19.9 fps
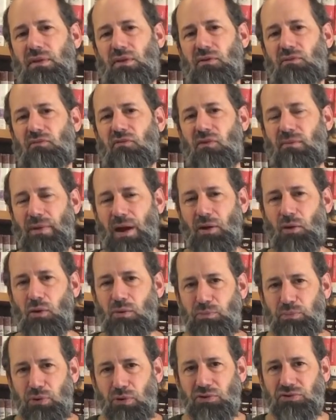from my own
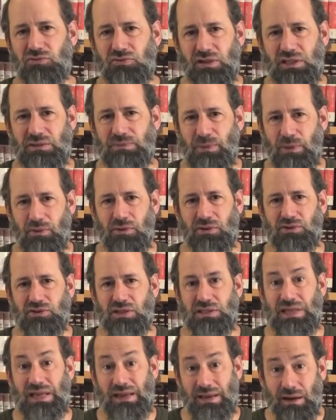personal experiences,
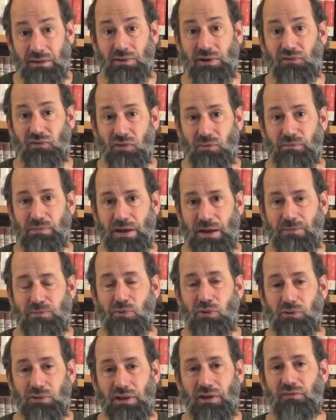hearing from people
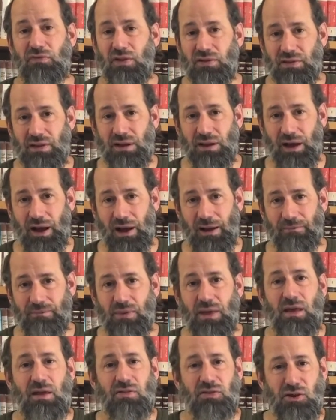who lived at the time,
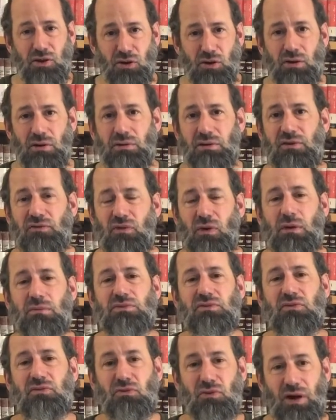the early forms
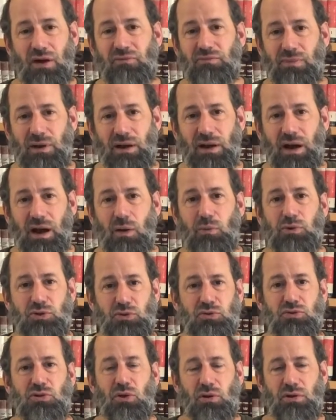of Krav Maga, which
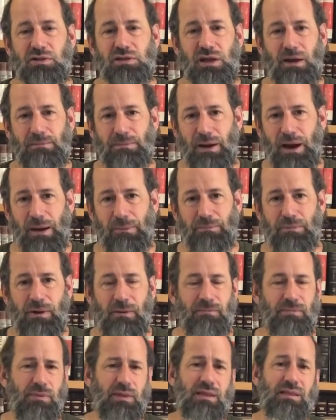was known as kapap.
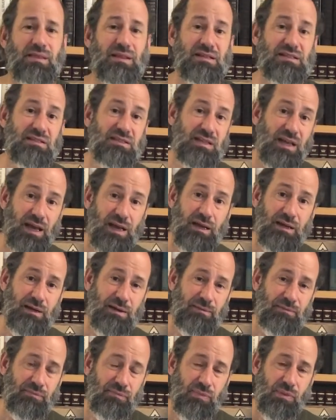The stick,
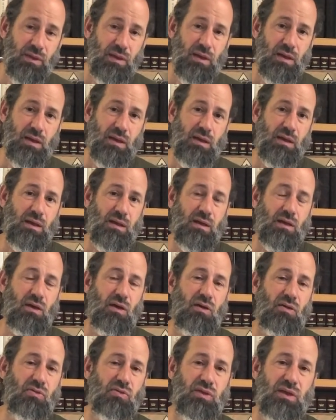
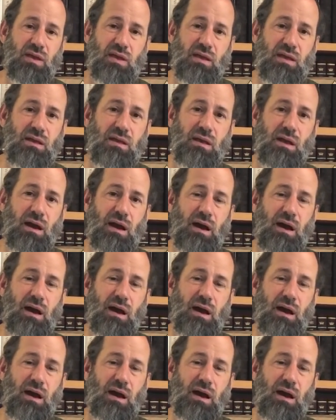the